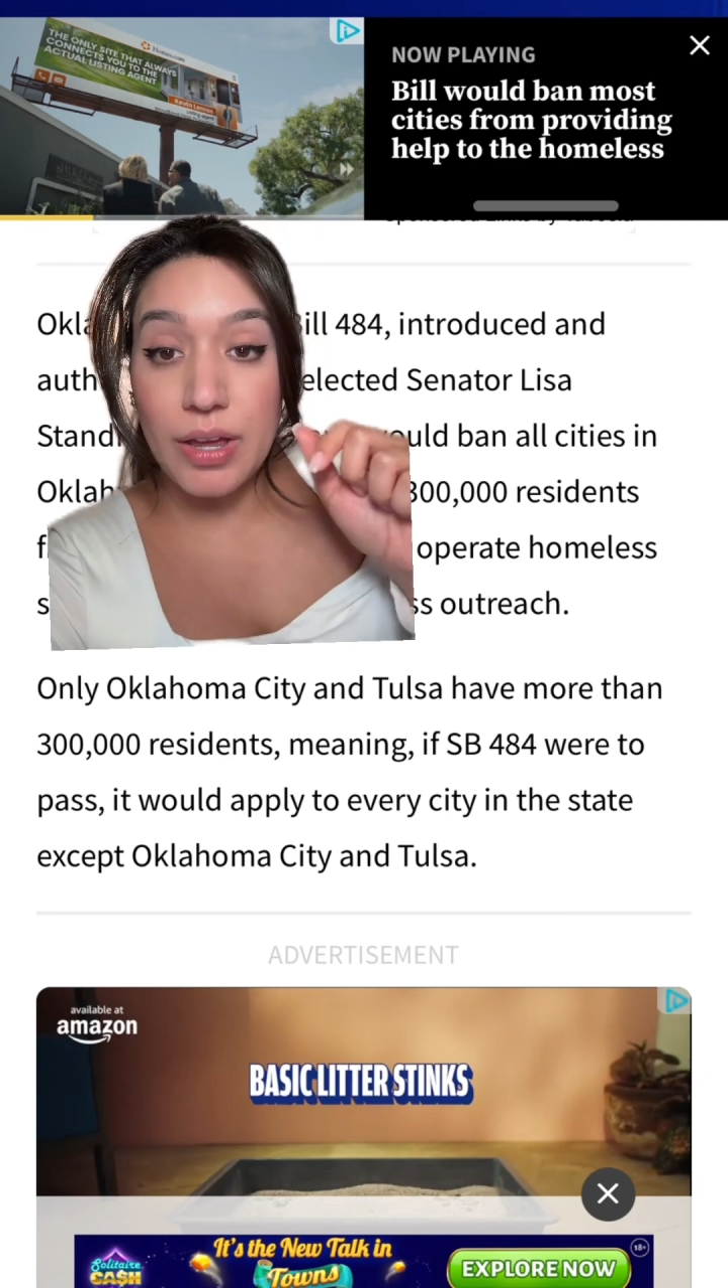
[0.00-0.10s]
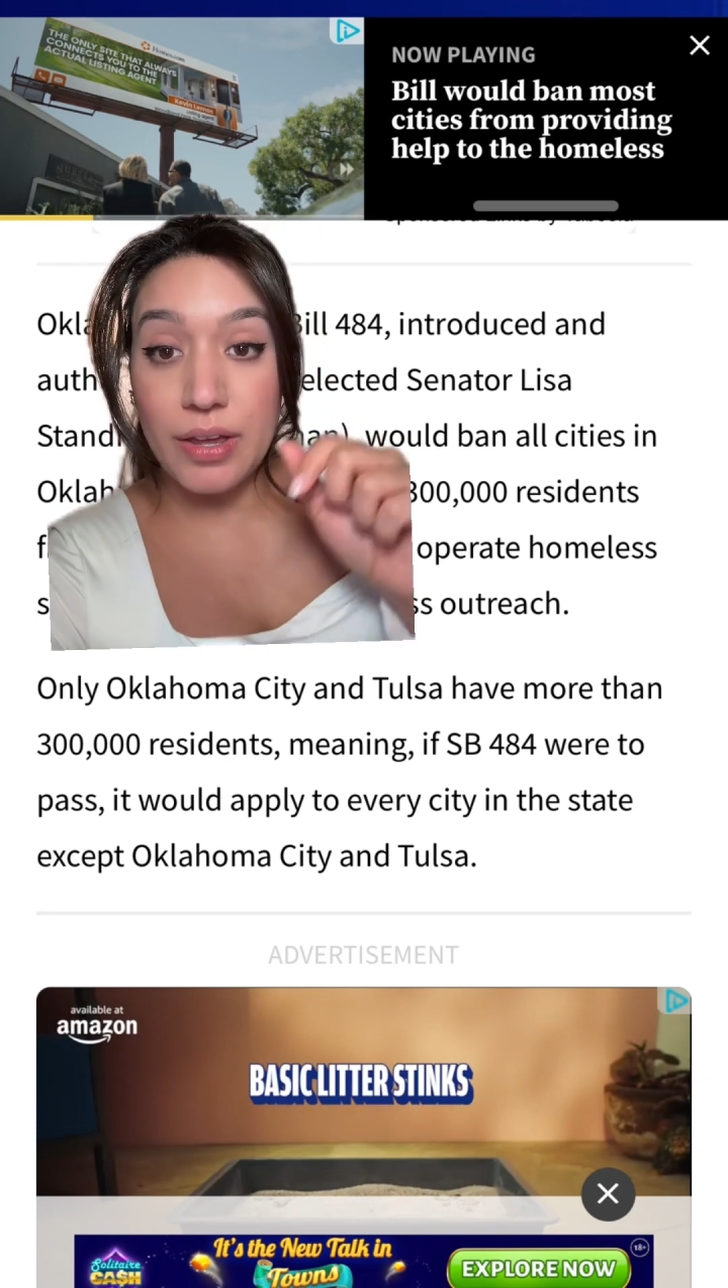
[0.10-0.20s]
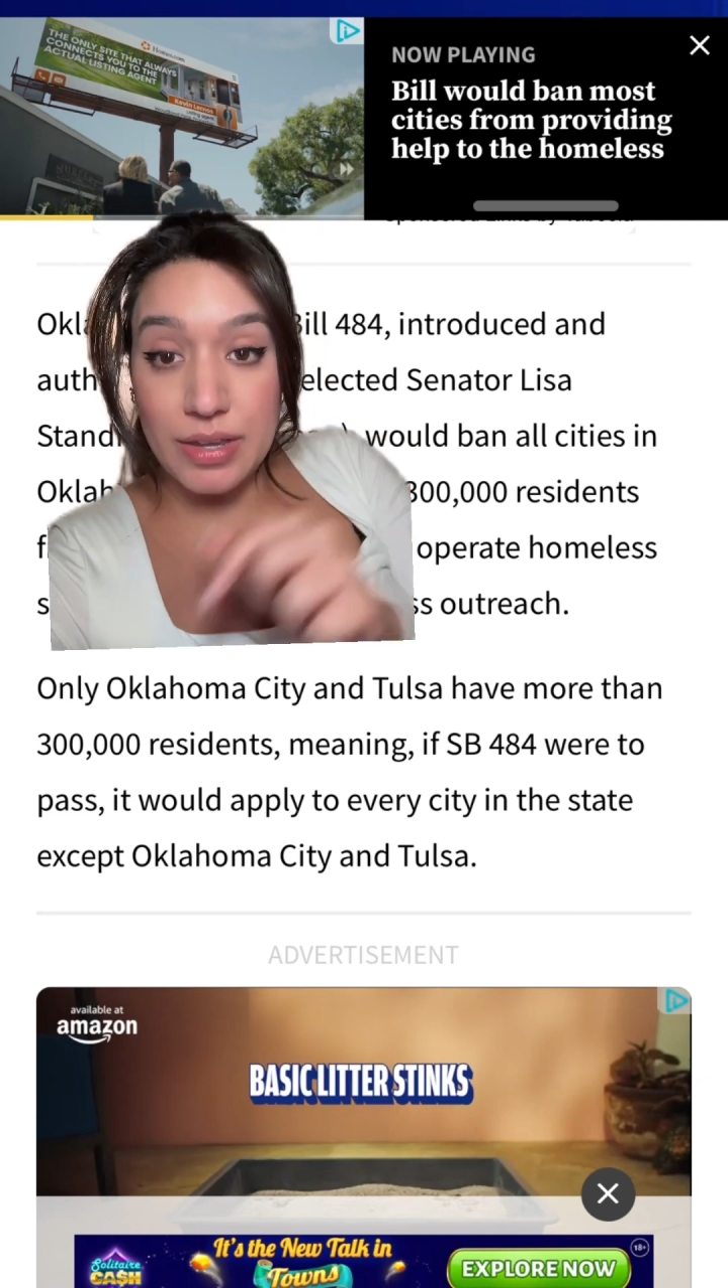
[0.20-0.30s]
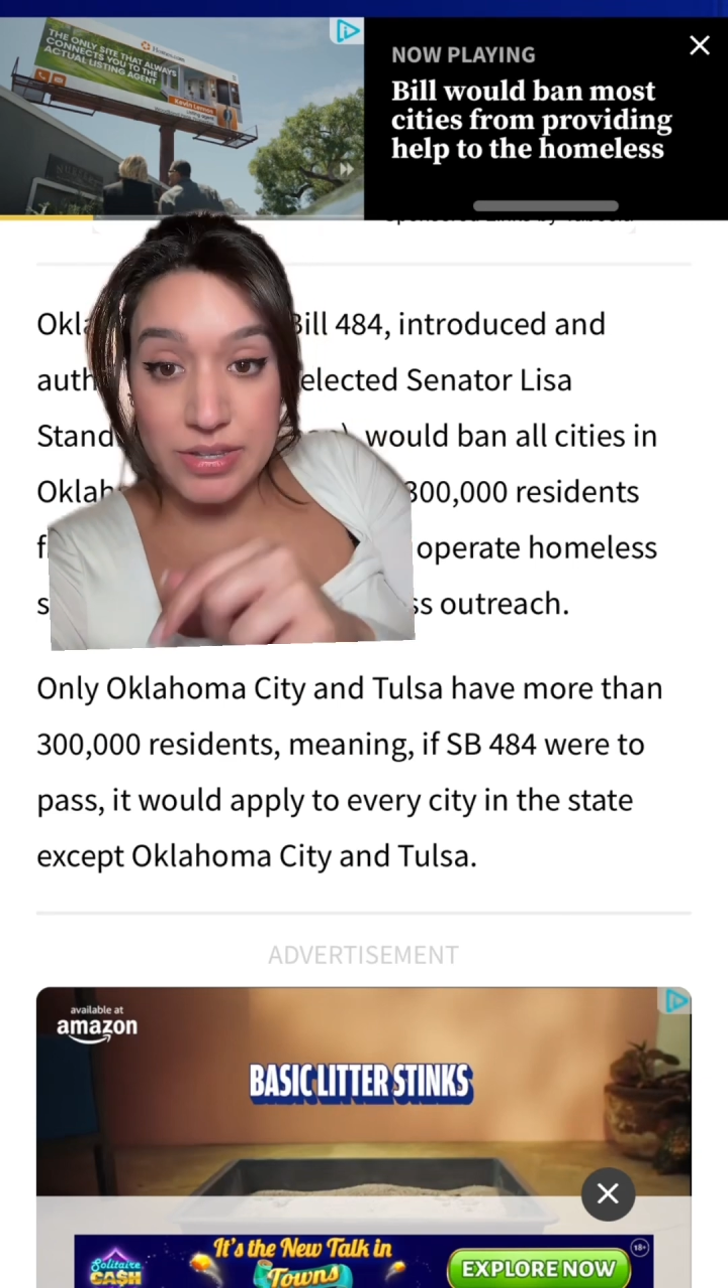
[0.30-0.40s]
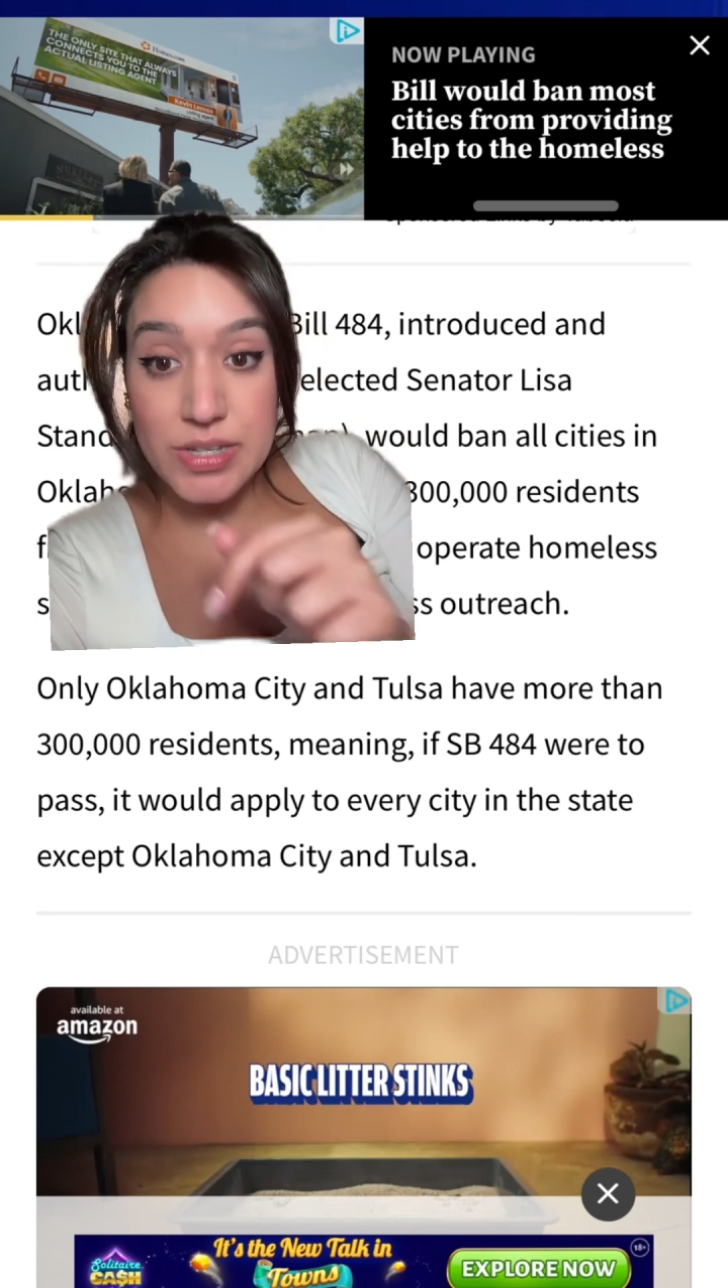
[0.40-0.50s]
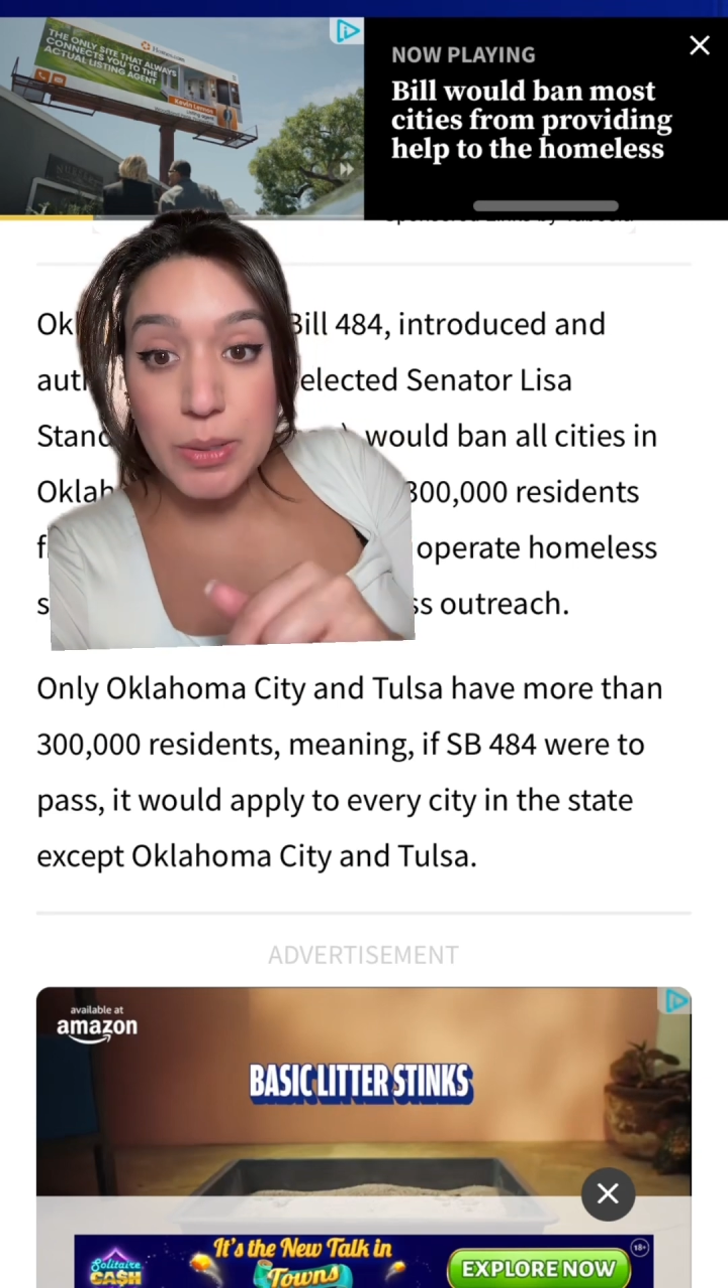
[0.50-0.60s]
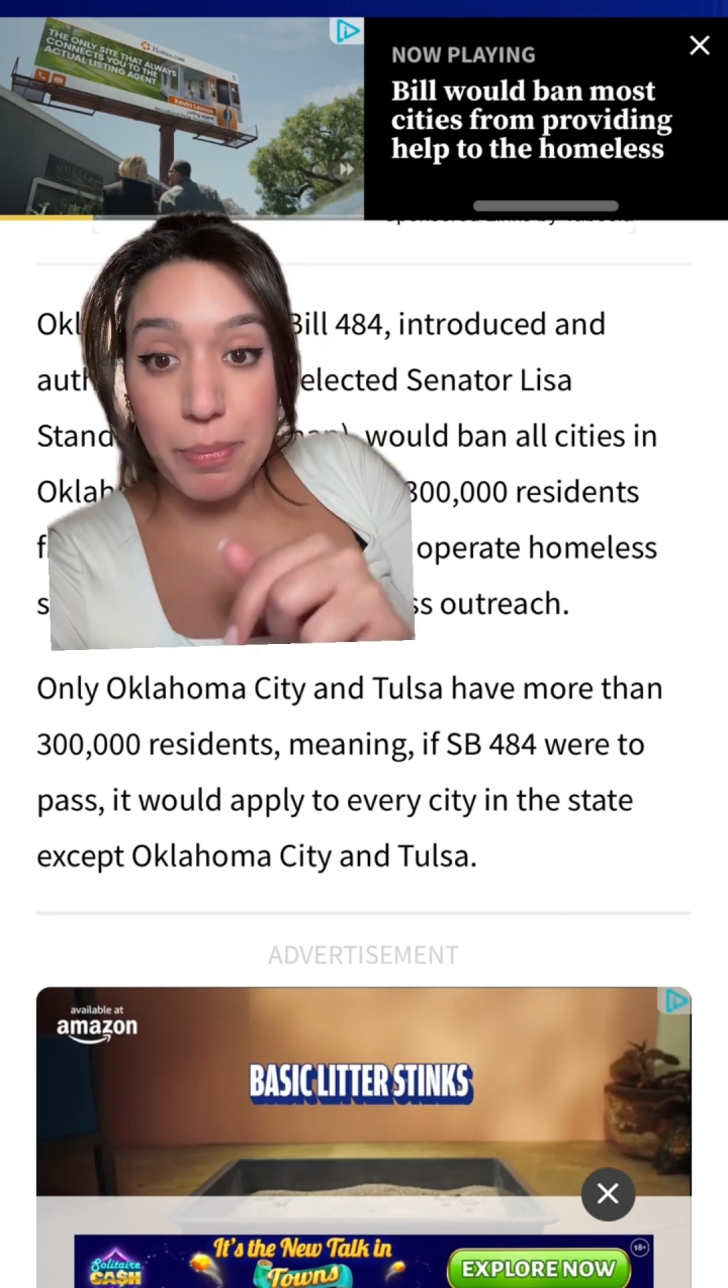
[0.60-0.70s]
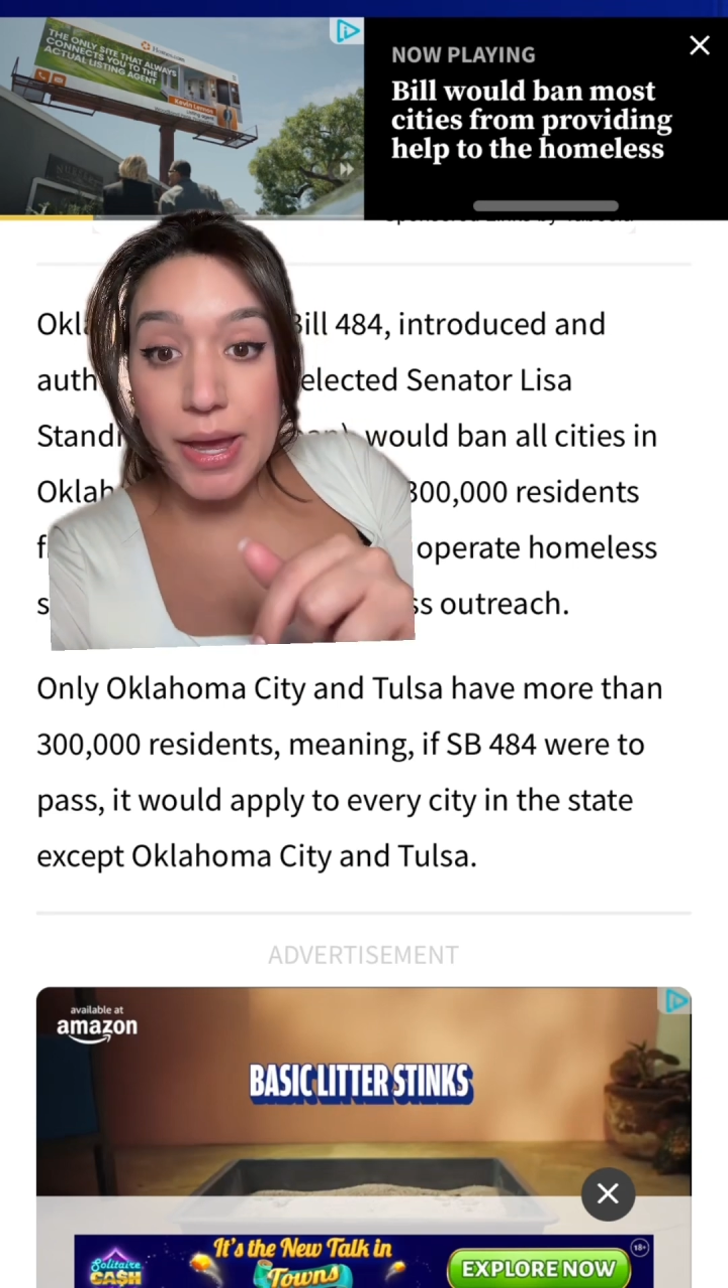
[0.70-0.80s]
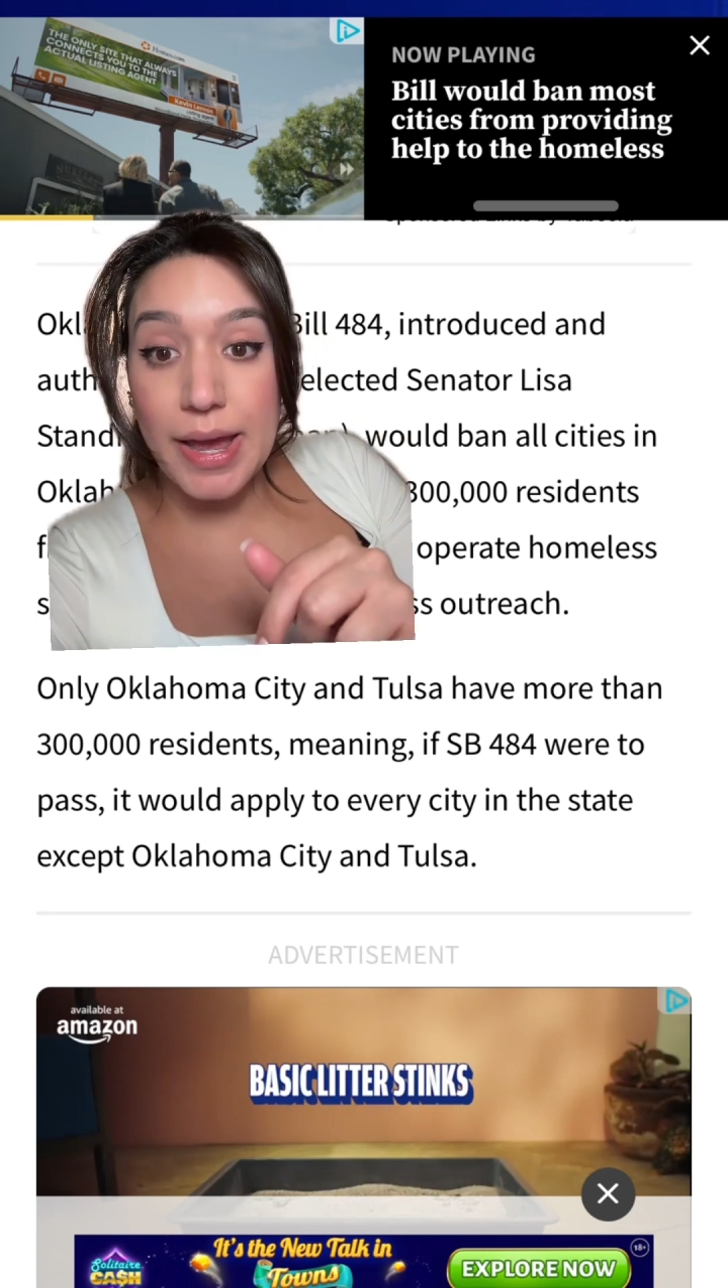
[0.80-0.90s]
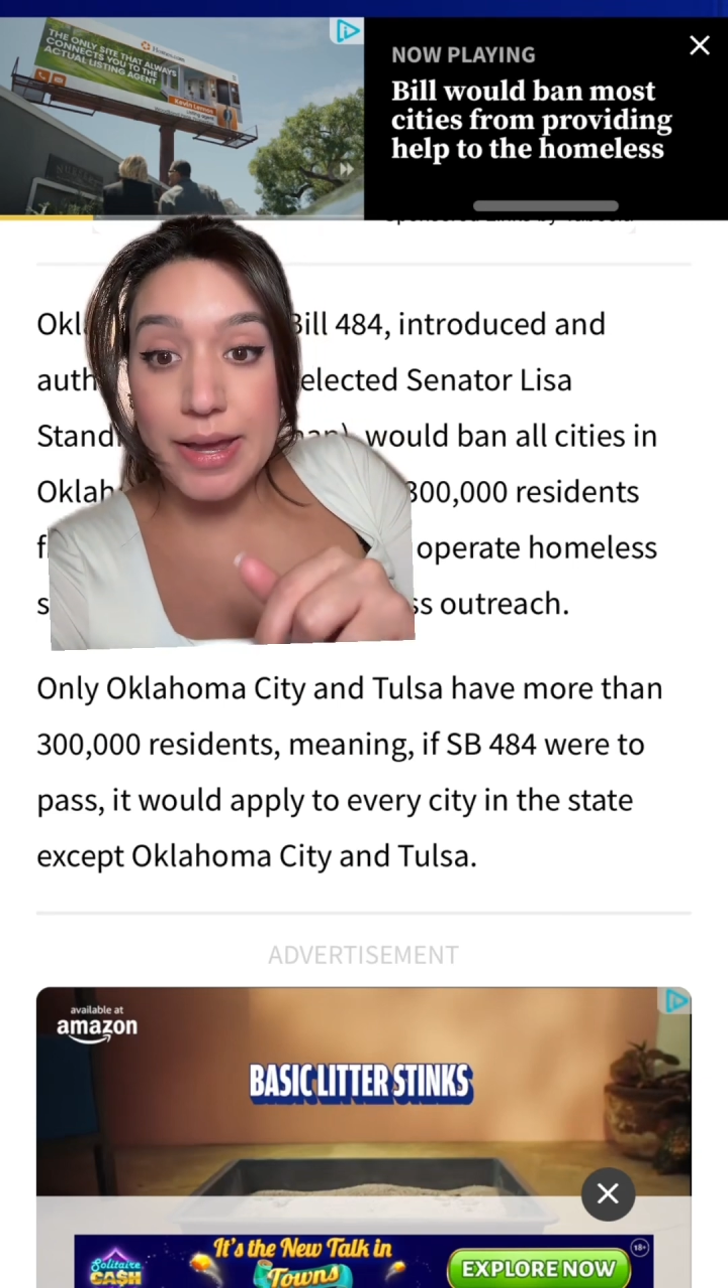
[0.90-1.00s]
is to
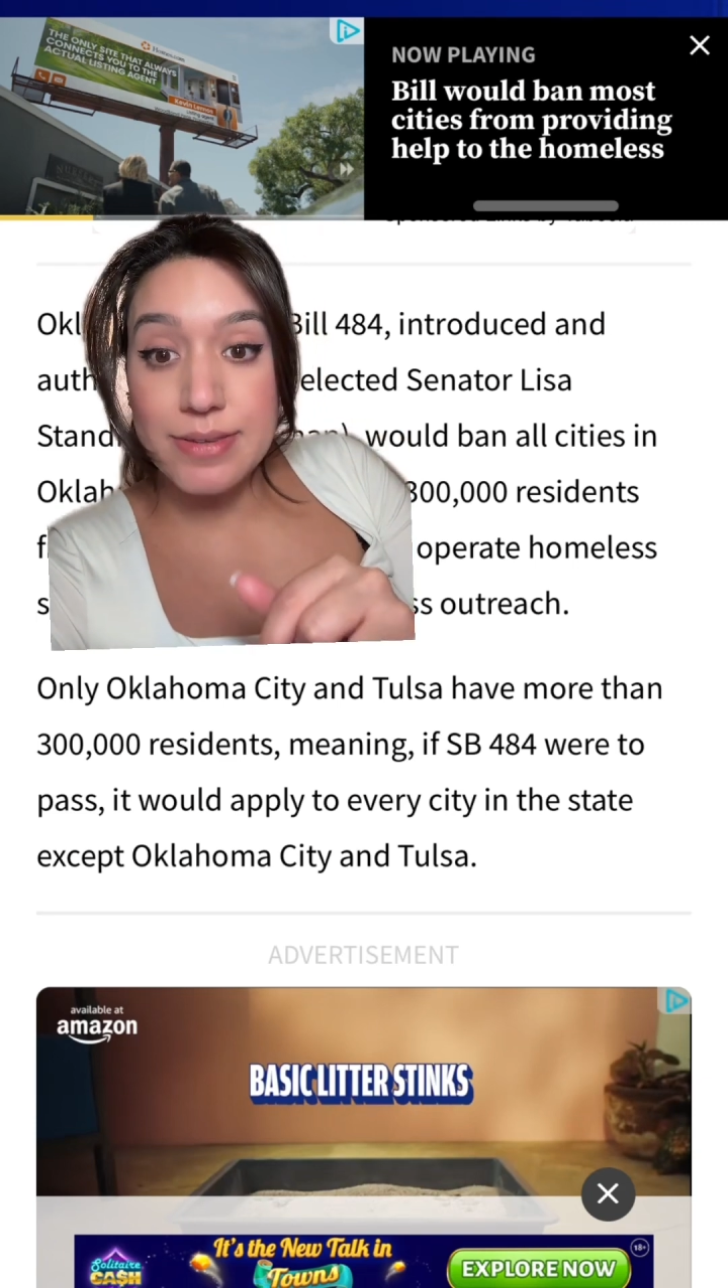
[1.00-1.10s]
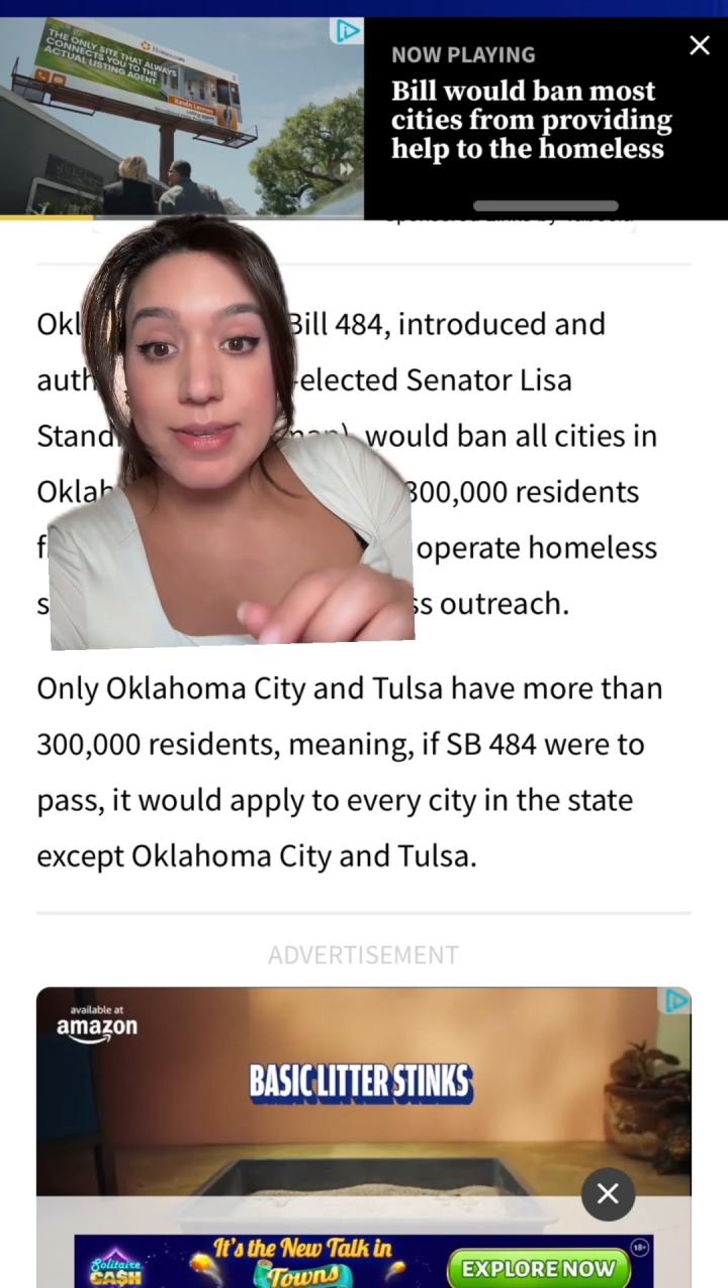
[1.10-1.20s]
pass,